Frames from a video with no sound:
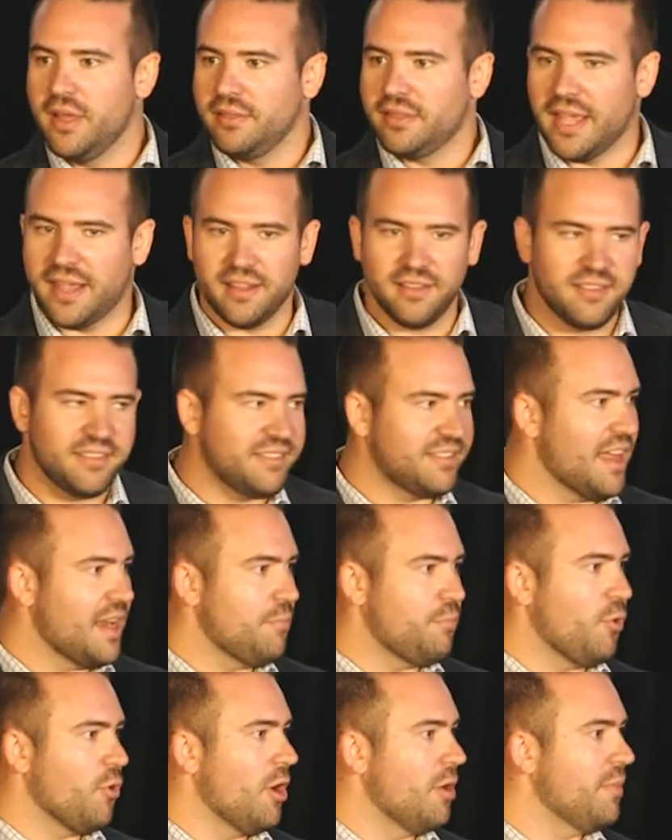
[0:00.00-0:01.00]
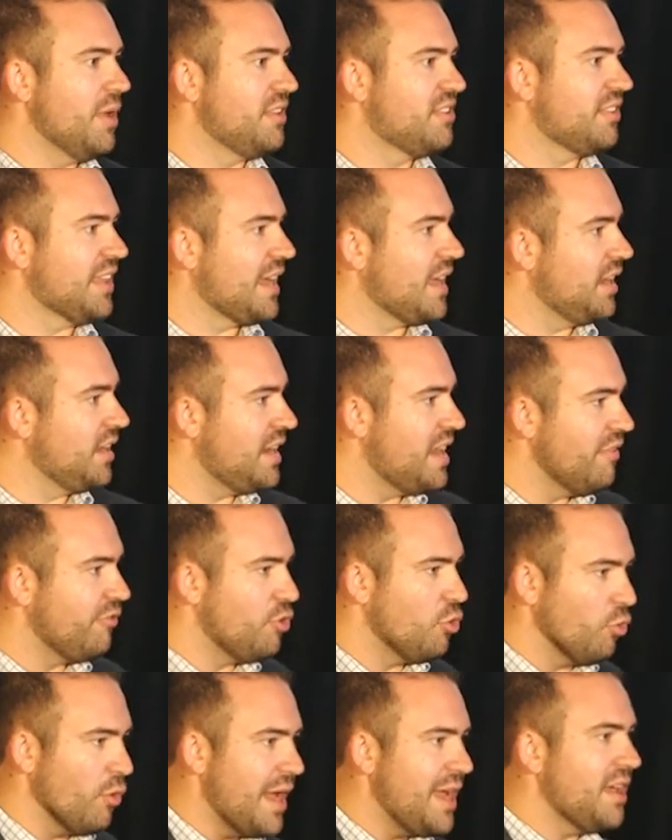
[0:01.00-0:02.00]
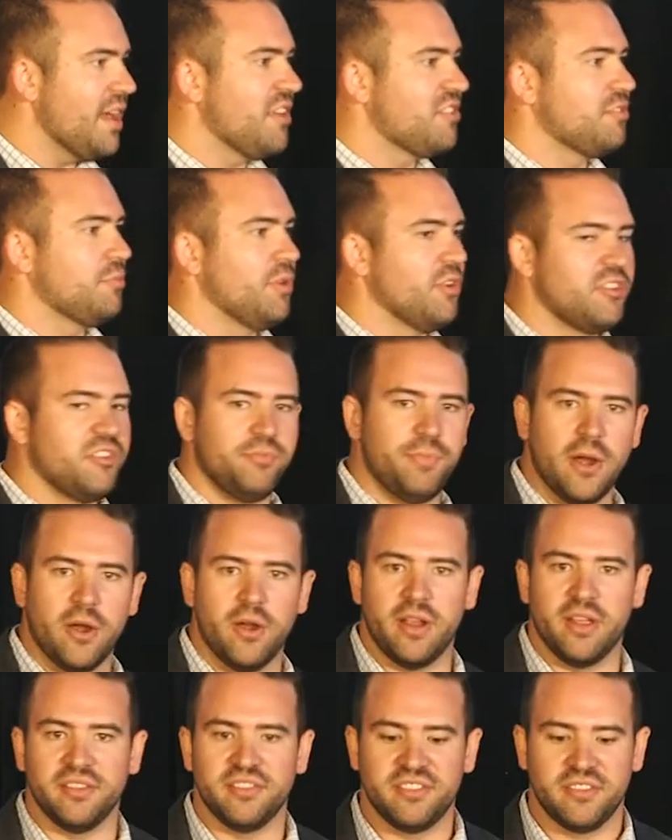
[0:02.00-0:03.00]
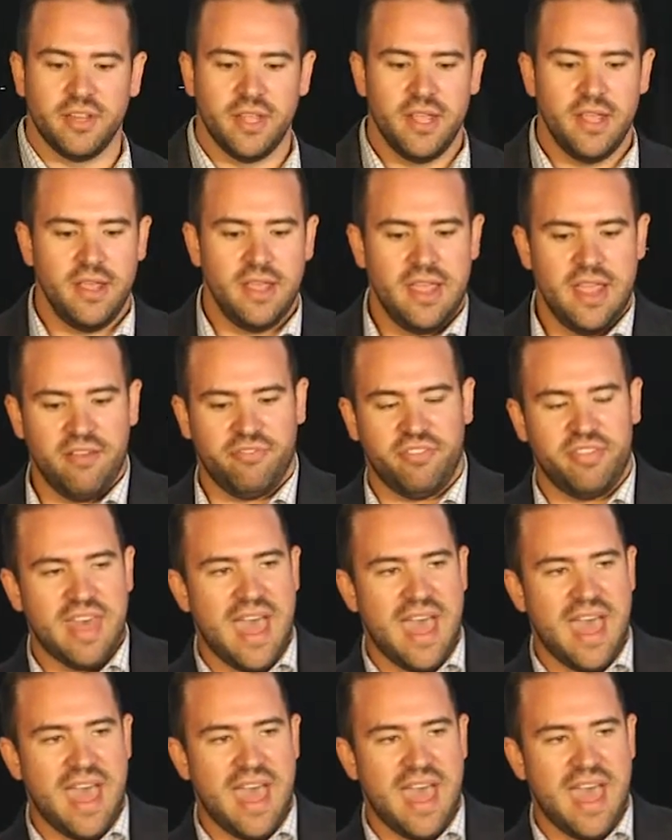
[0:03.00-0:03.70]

They can set appointments. They can give great customer experience. If